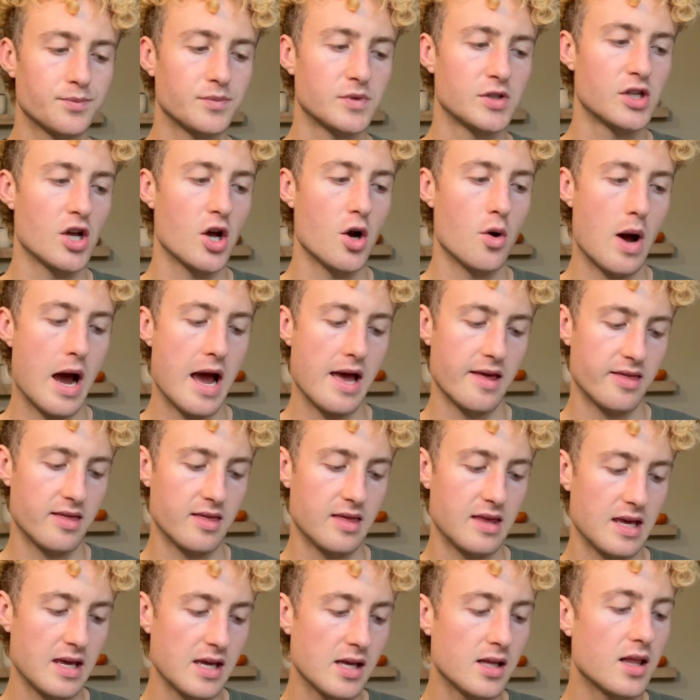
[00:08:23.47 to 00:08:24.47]
So I
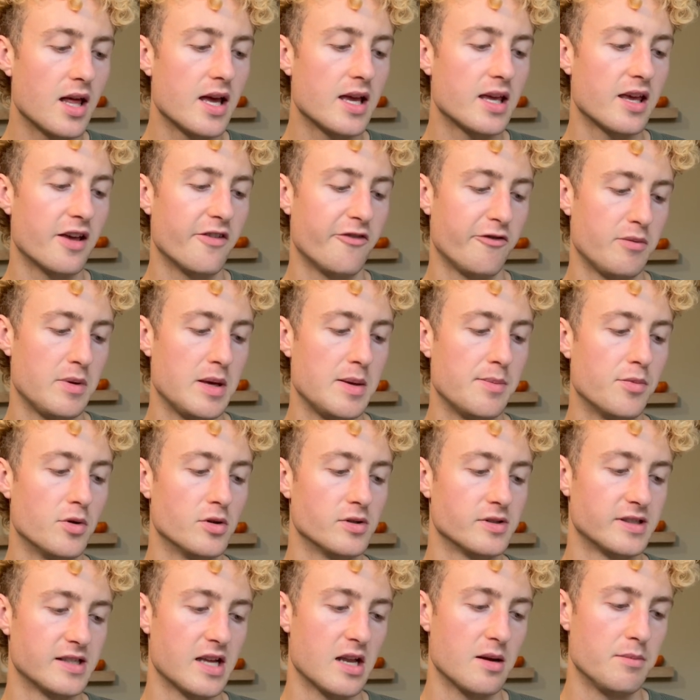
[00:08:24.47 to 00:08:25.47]
think like if people
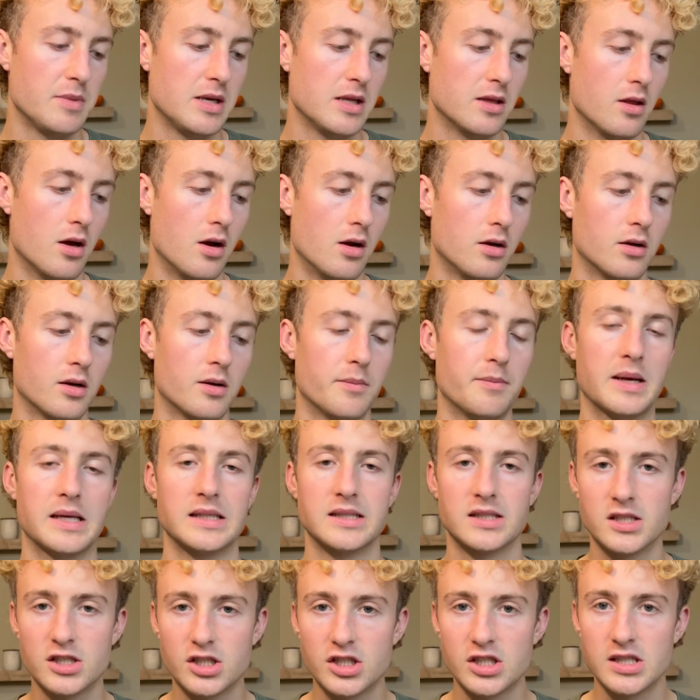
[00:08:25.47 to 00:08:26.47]
send me longer
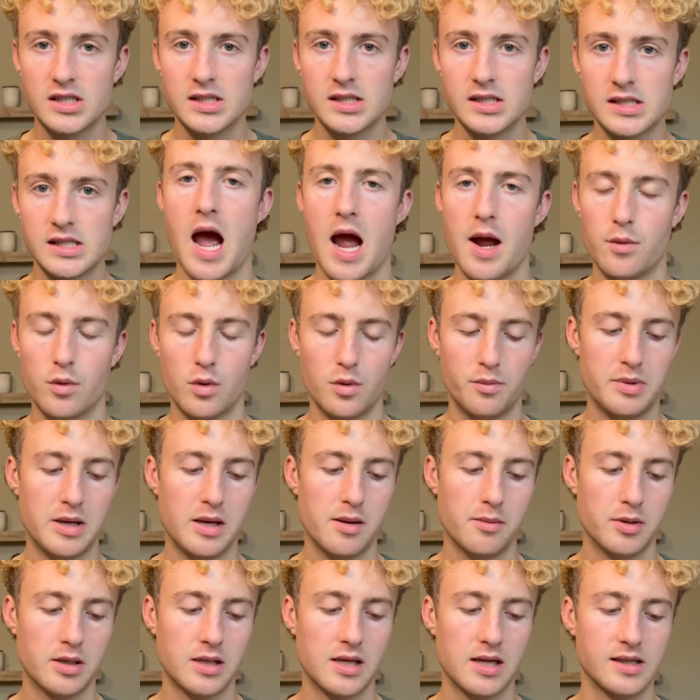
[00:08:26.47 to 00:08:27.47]
messages, I will be
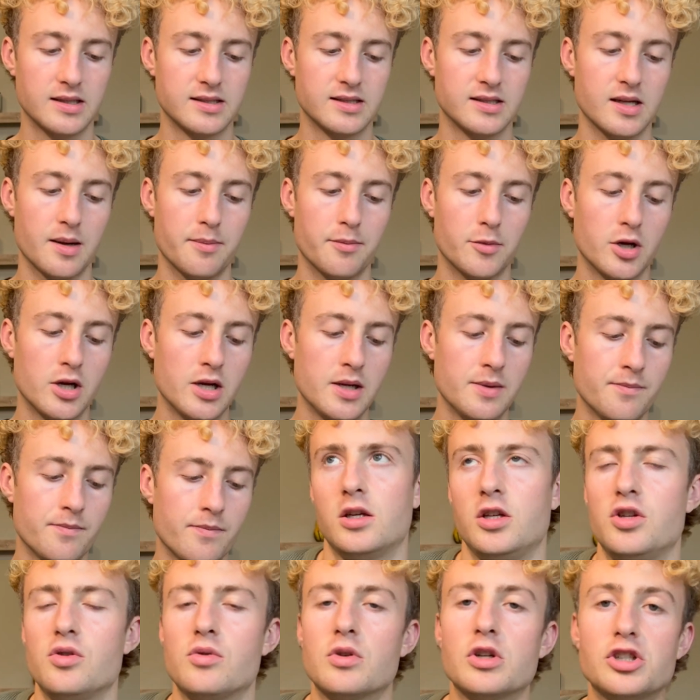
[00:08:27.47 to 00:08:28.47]
able to get a summary.
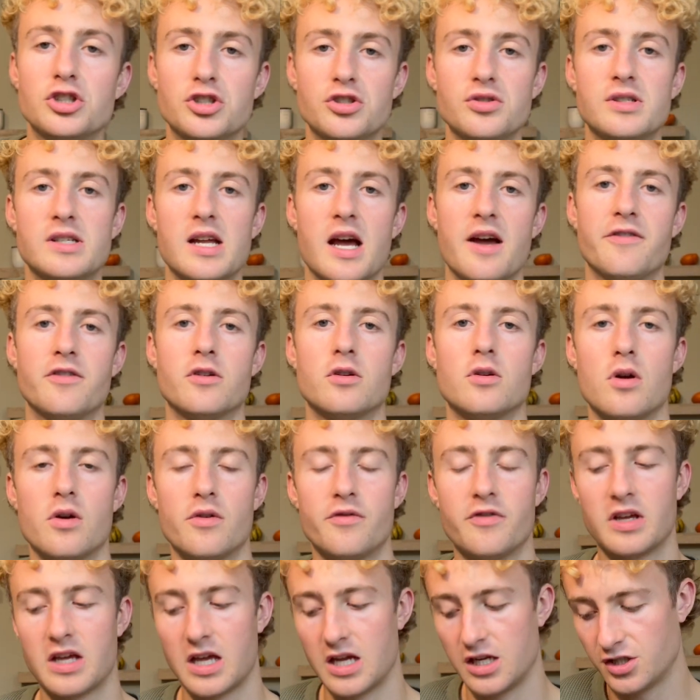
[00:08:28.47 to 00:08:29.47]
You can choose to have your
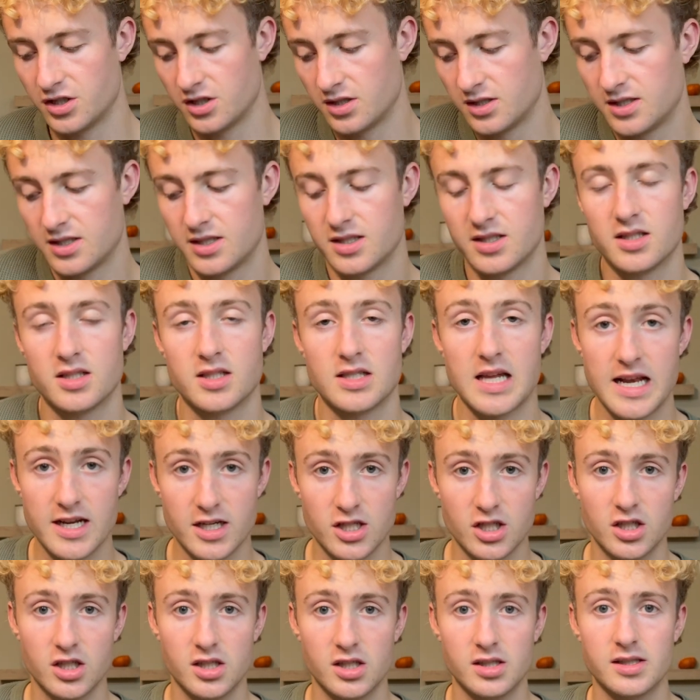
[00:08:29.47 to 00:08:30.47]
notification
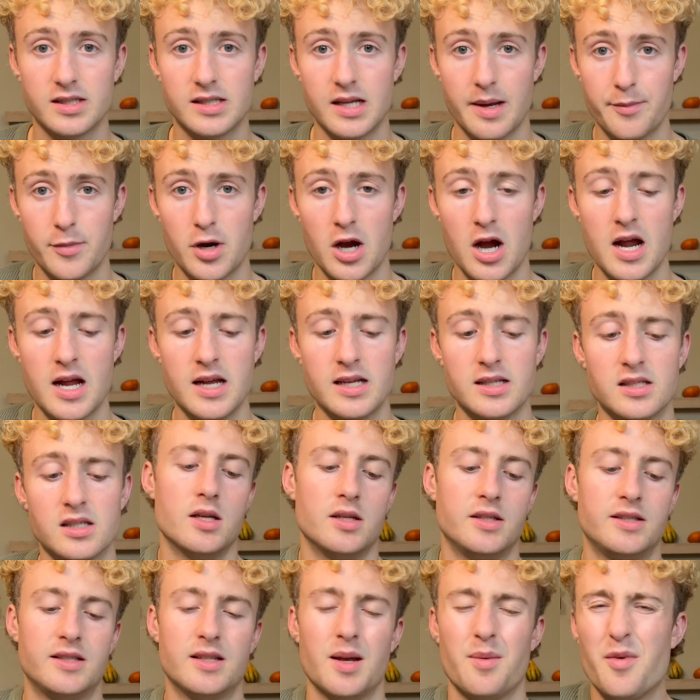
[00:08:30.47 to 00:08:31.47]
center summarized.
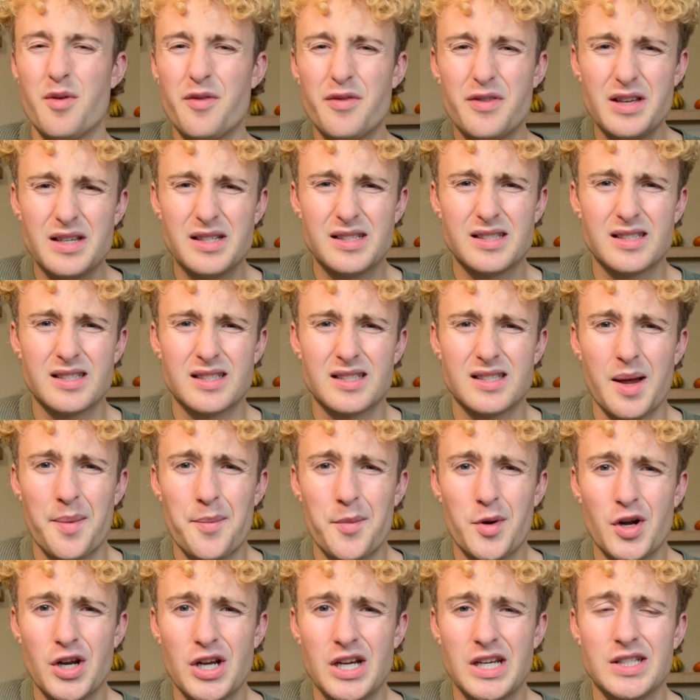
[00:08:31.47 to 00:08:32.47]
Some of these
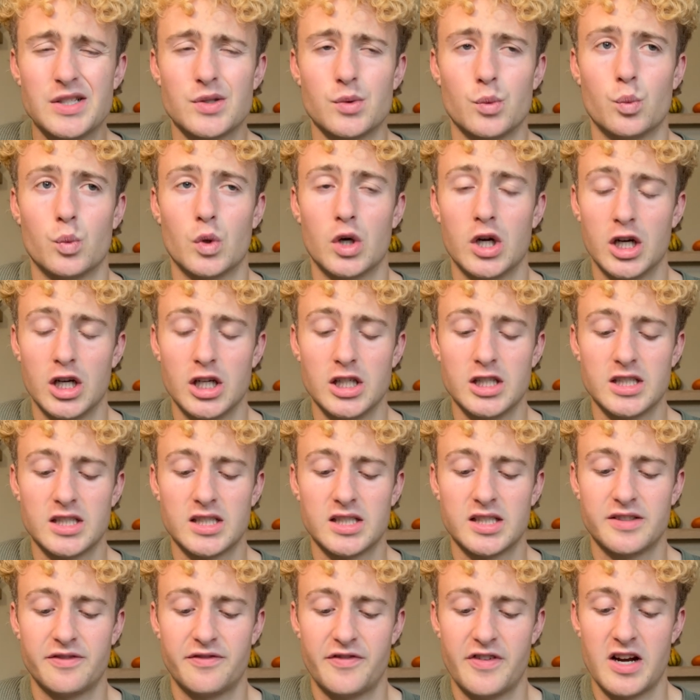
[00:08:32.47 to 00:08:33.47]
summaries
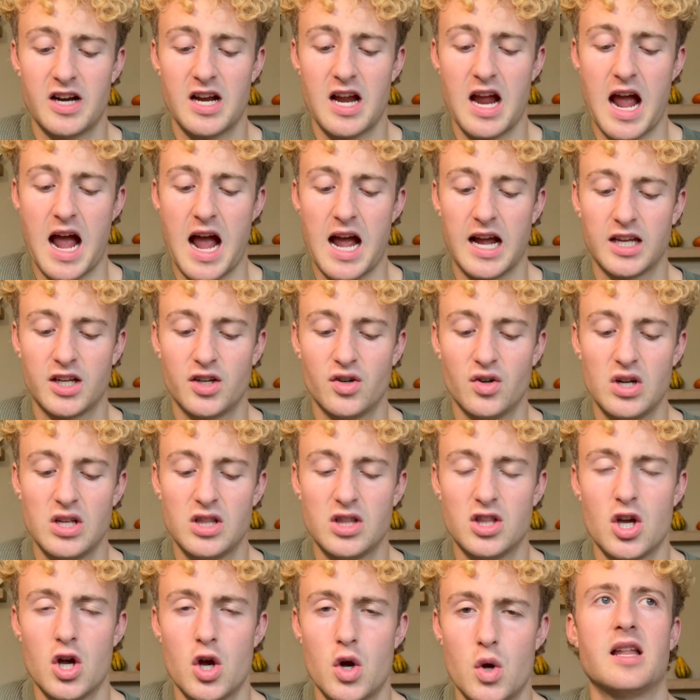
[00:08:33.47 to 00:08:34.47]
weren't very accurate
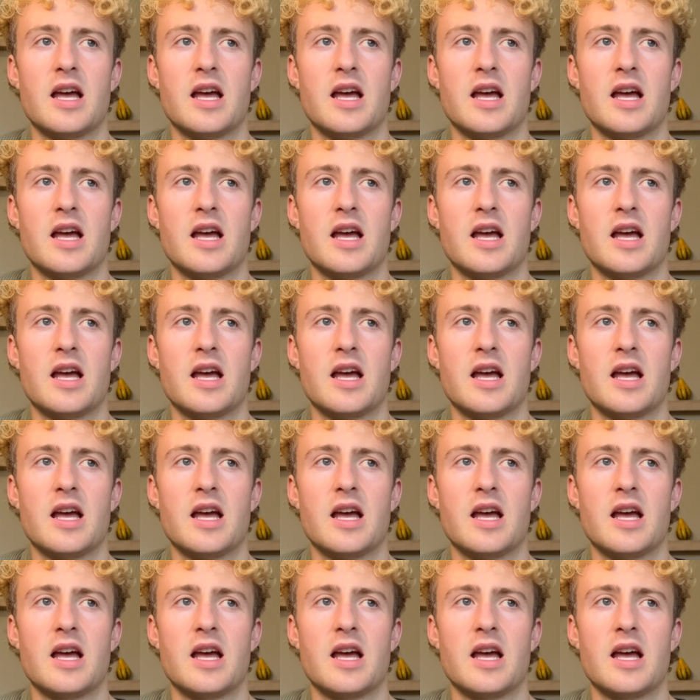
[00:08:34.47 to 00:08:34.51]
though.